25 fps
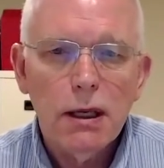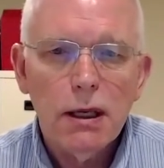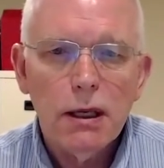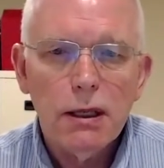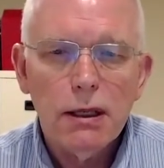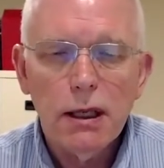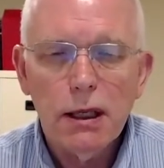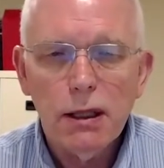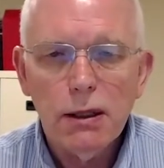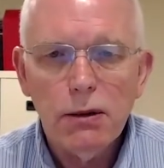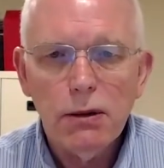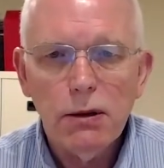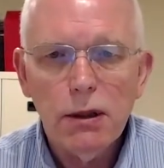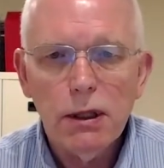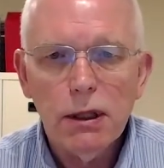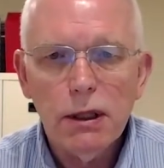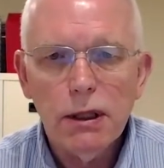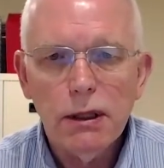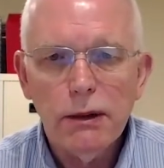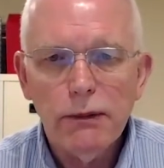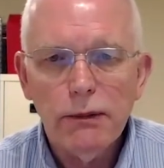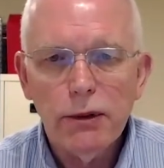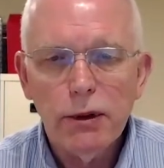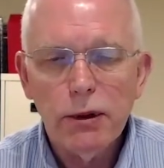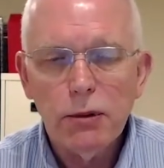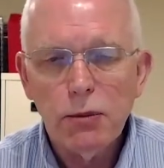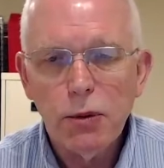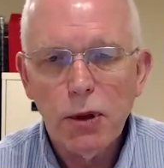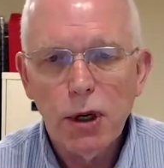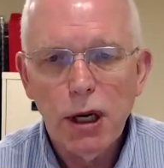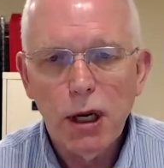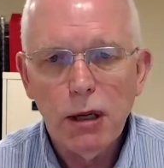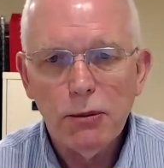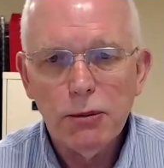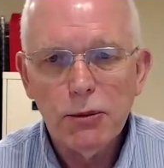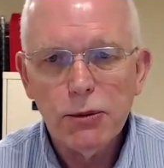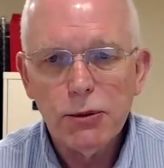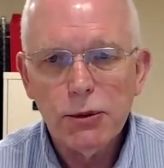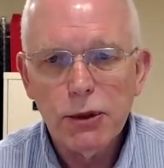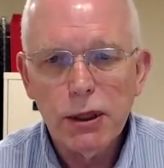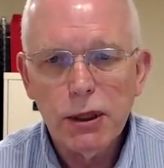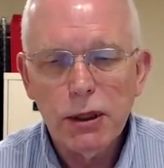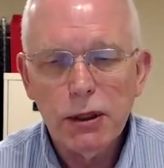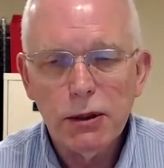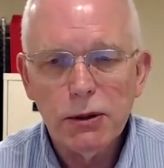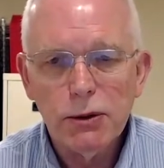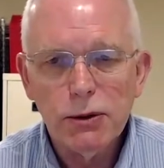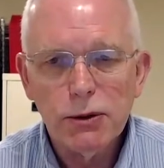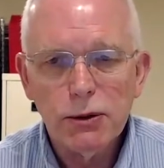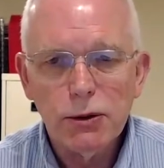not only of their problems and
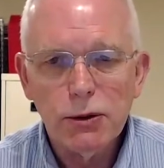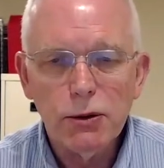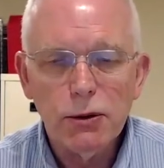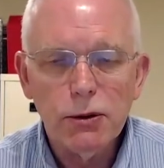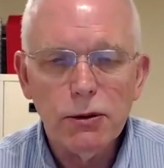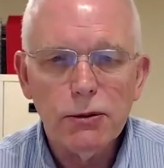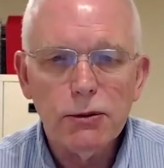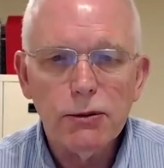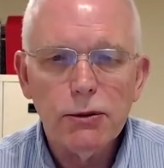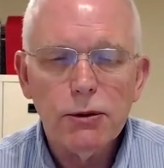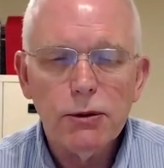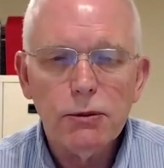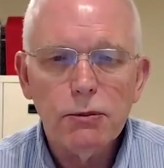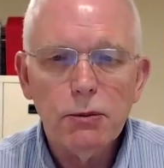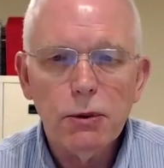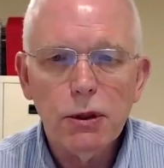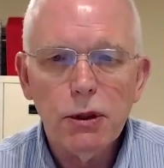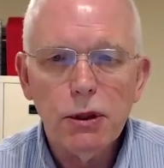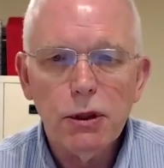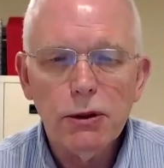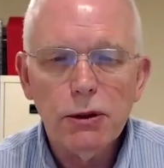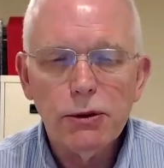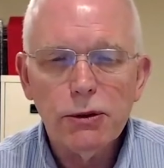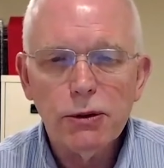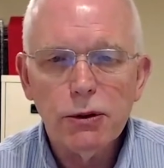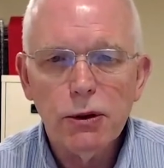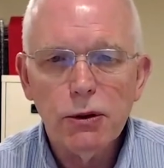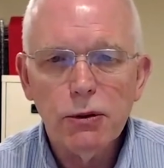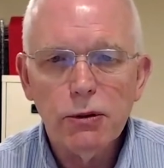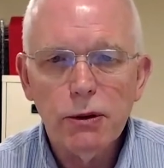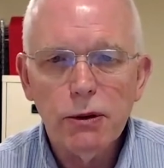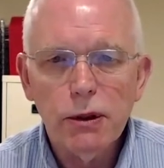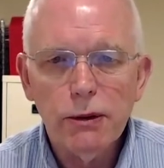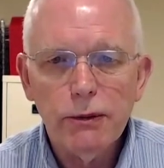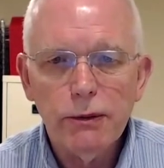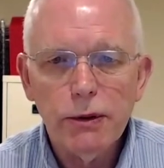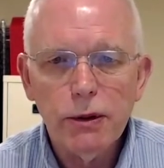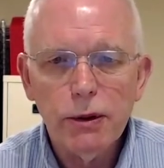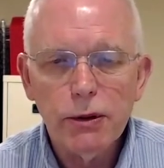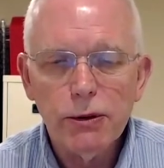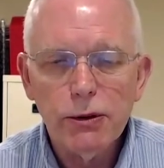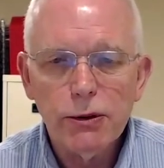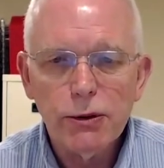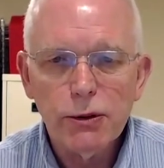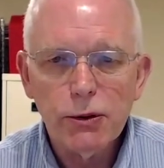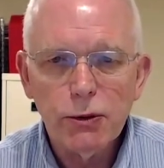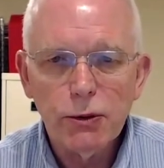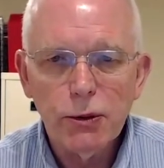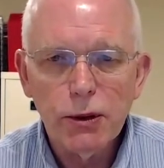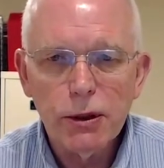concerns, but also of their
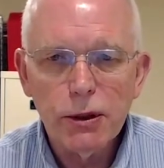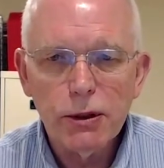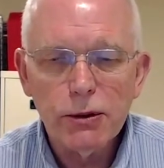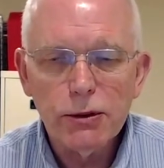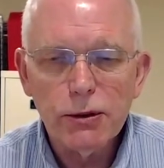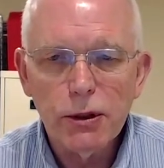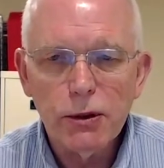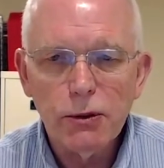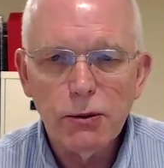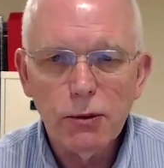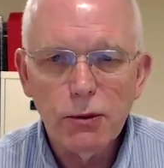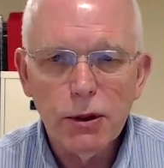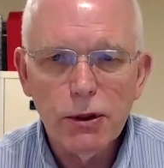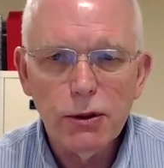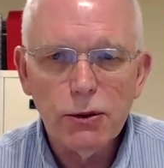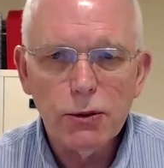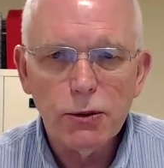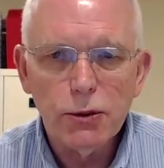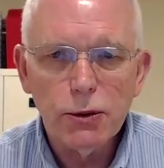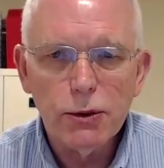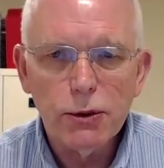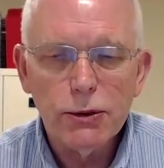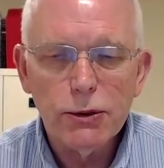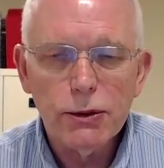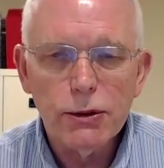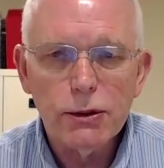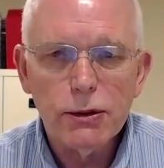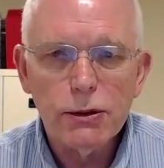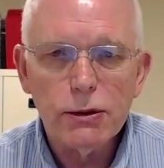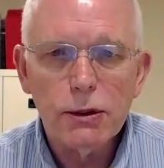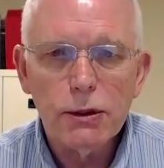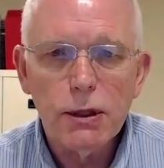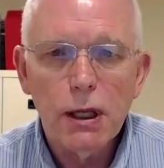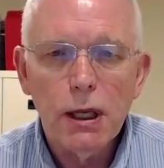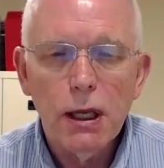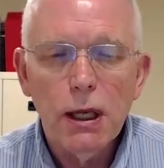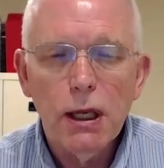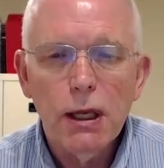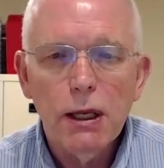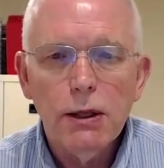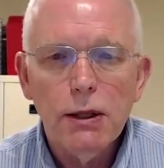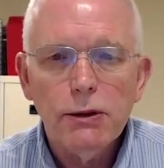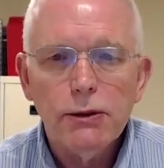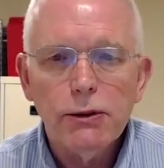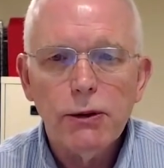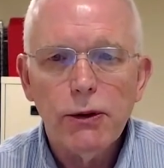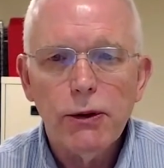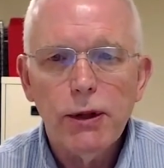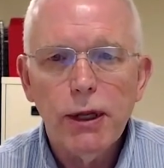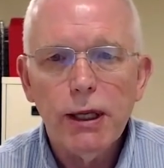strengths and resources,
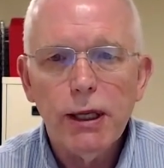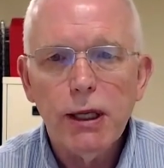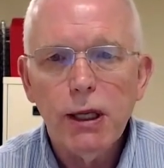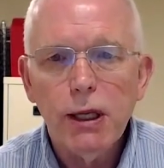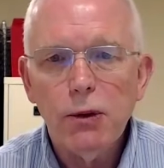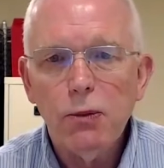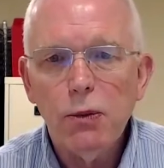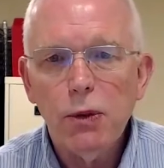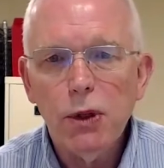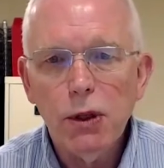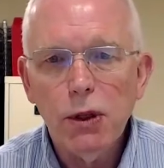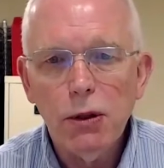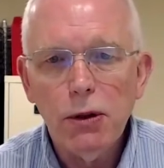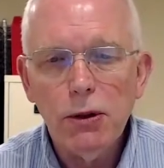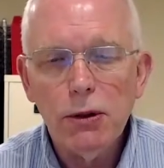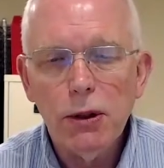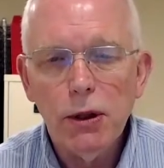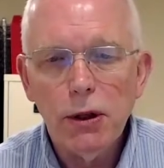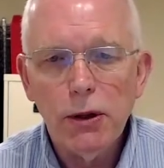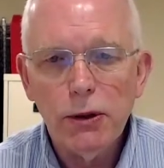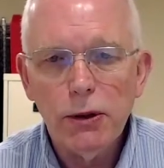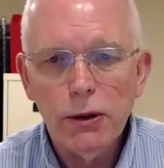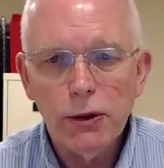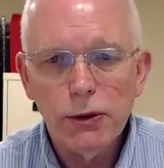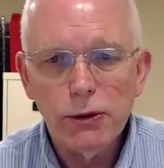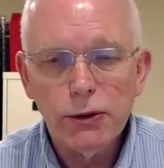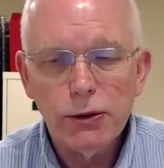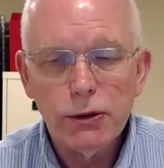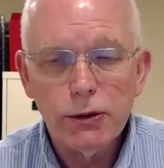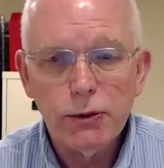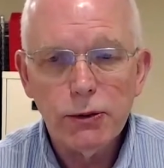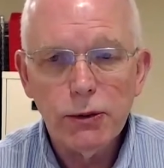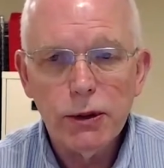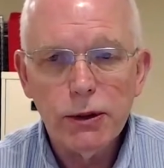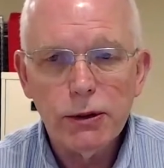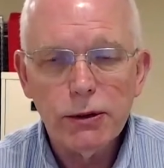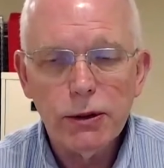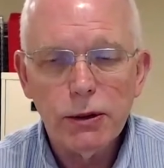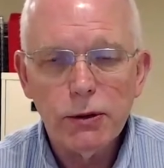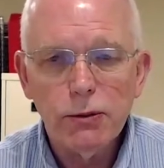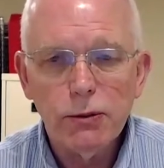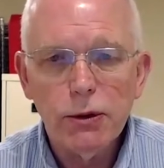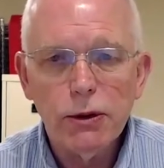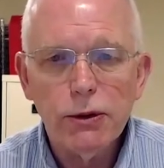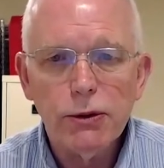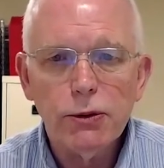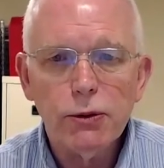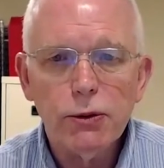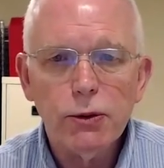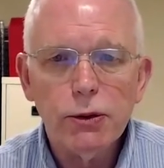so they can build on those strengths and
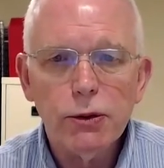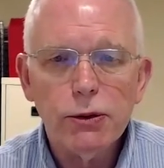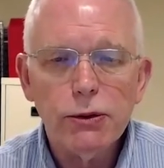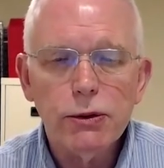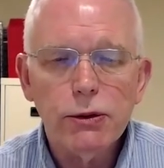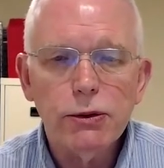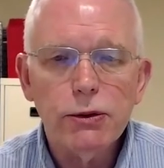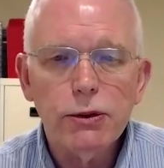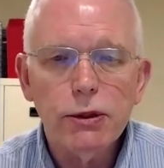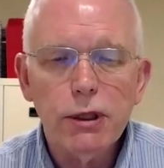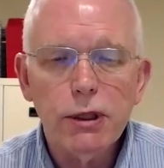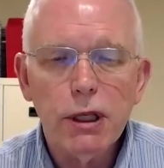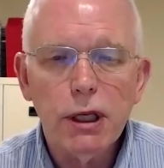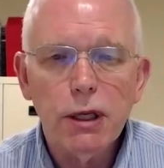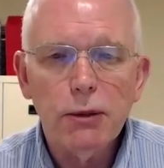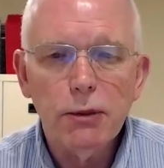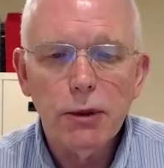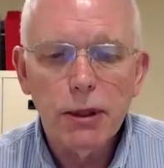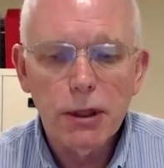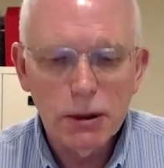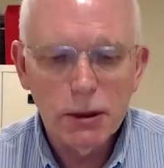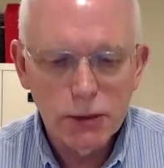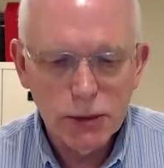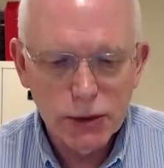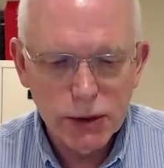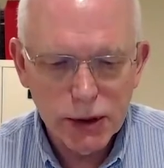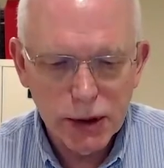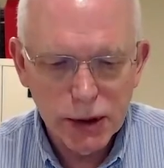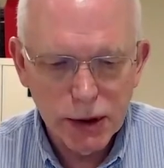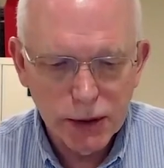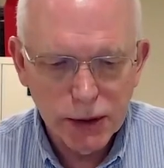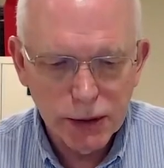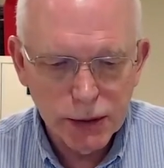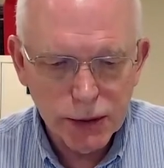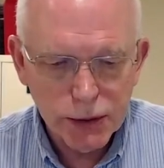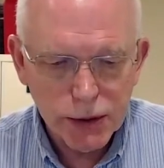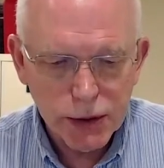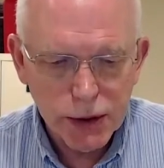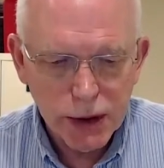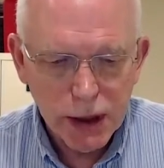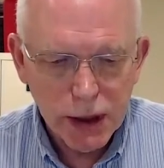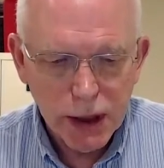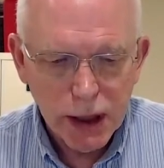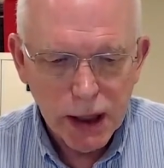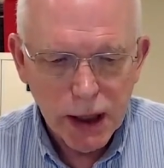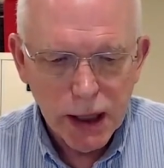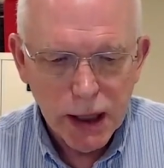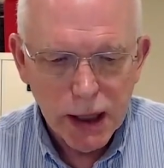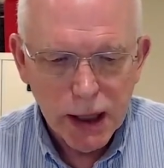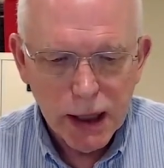resources in helping themselves
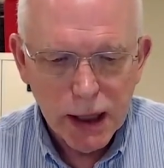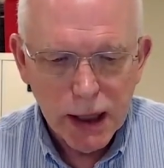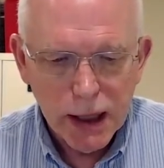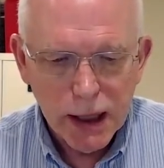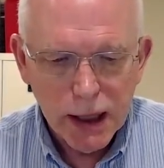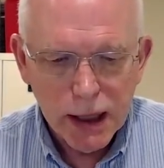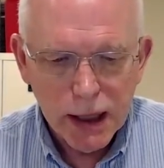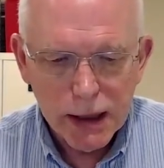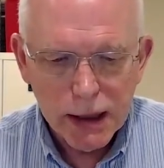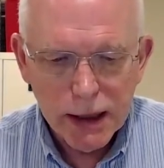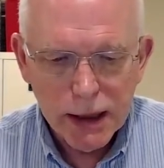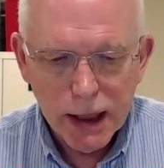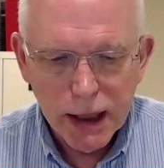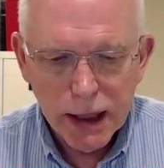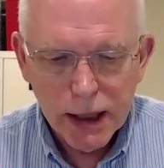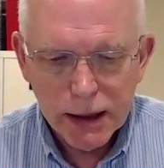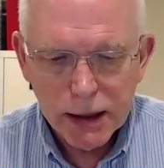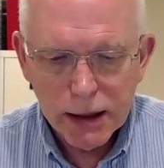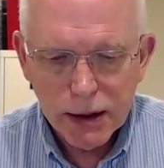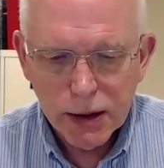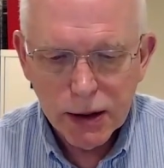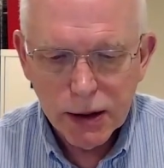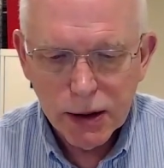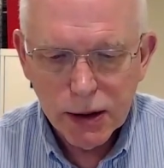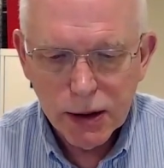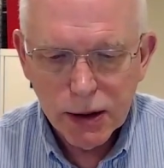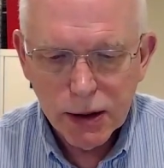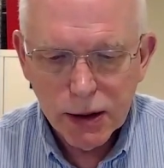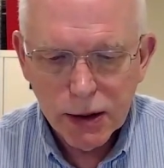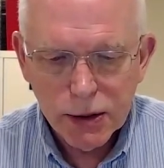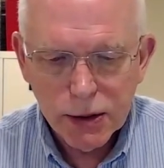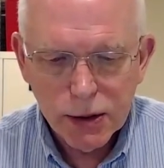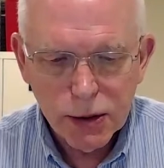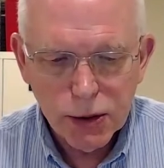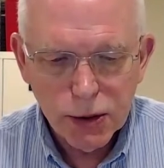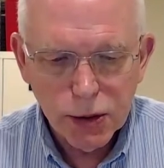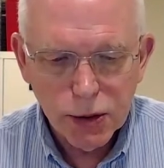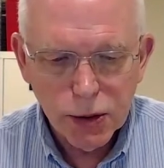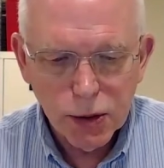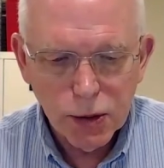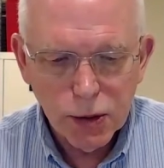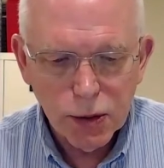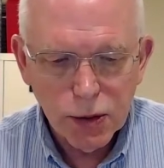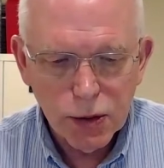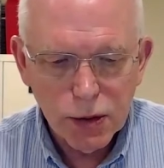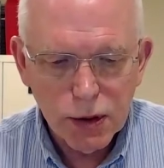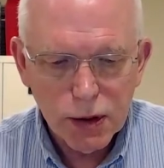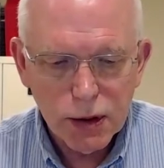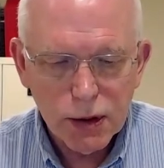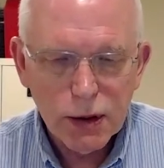get
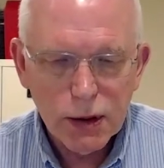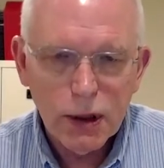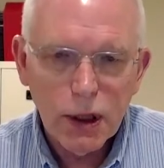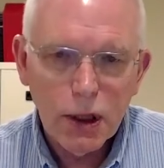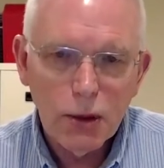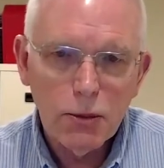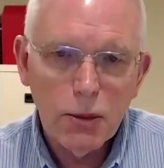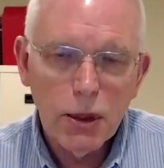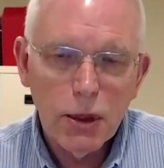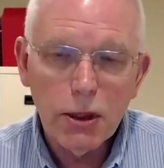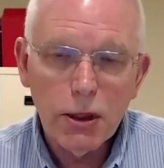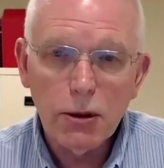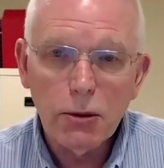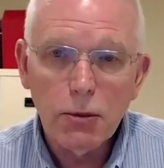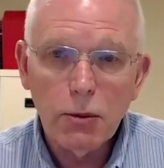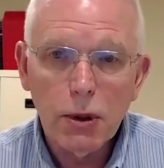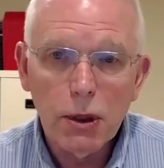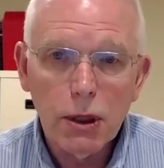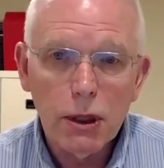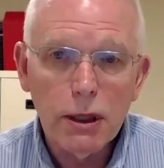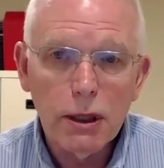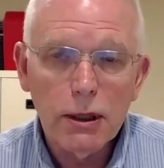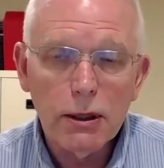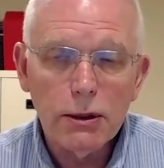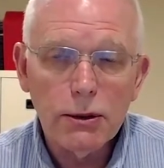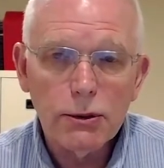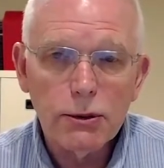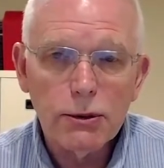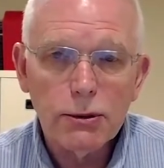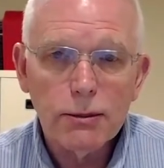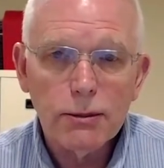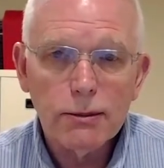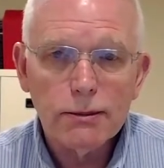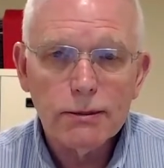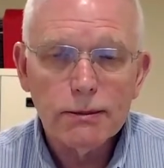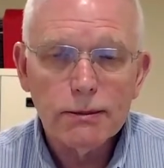to a better place.